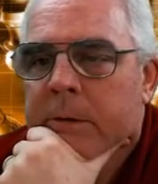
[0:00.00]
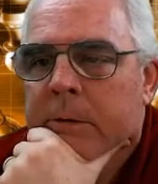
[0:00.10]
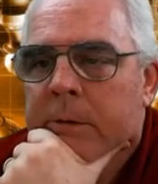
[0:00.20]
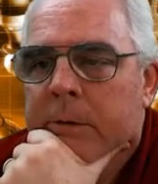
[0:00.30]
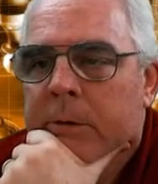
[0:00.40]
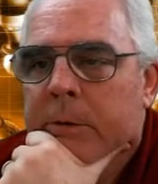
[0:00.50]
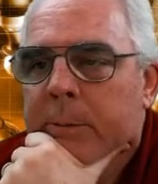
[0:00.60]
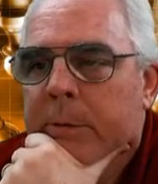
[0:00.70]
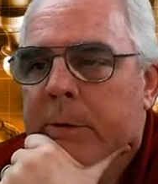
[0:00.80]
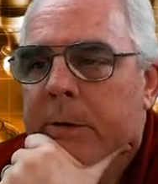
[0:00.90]
So if you
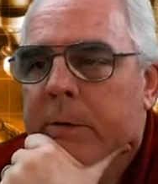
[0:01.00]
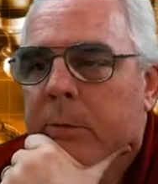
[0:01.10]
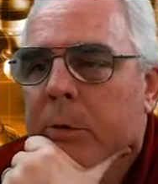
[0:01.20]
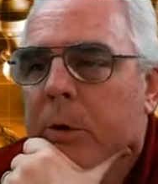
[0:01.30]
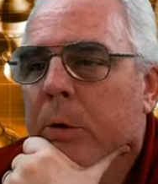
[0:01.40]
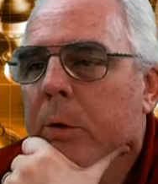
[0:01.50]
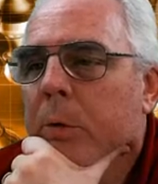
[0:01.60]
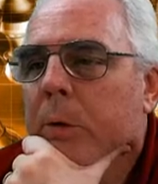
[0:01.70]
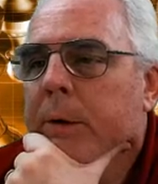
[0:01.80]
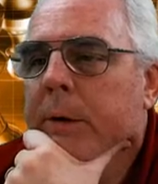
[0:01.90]
play... Whoa,
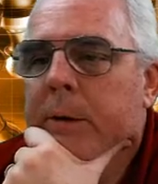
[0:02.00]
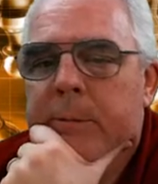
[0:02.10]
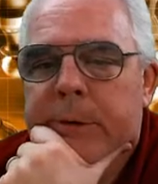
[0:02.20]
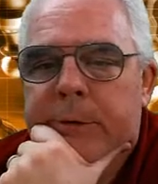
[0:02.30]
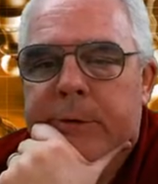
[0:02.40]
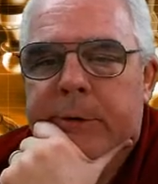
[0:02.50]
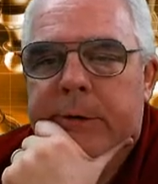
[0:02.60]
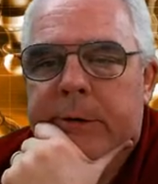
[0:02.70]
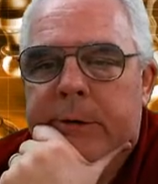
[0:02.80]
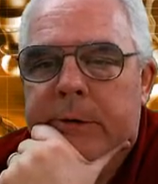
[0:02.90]
what did I miss
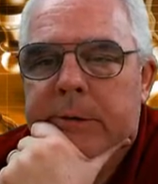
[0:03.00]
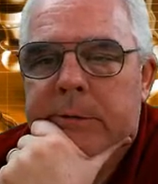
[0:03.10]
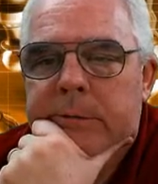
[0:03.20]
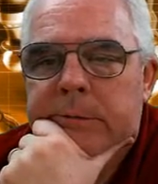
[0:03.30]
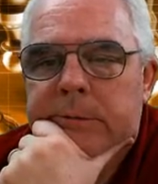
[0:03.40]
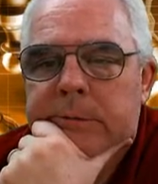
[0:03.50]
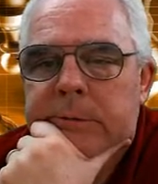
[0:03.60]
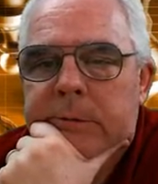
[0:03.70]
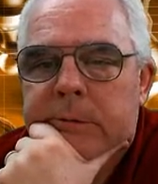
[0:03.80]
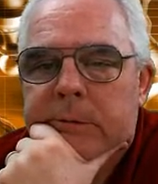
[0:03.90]
there?
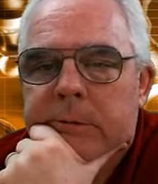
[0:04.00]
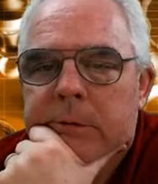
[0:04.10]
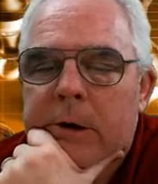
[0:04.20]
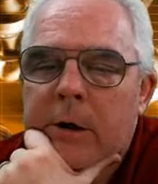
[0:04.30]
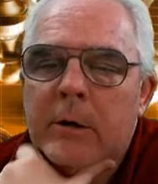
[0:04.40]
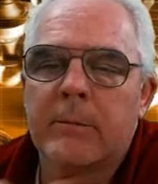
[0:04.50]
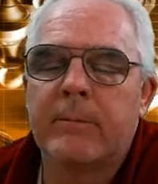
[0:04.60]
Oh.